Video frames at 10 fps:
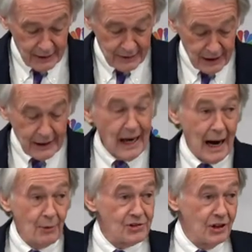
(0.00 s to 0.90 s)
again,
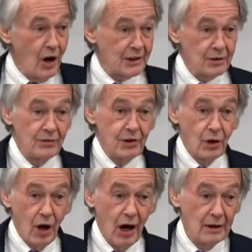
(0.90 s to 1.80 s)
I was the author of the
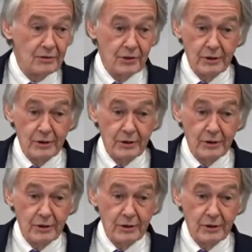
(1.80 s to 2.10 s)
law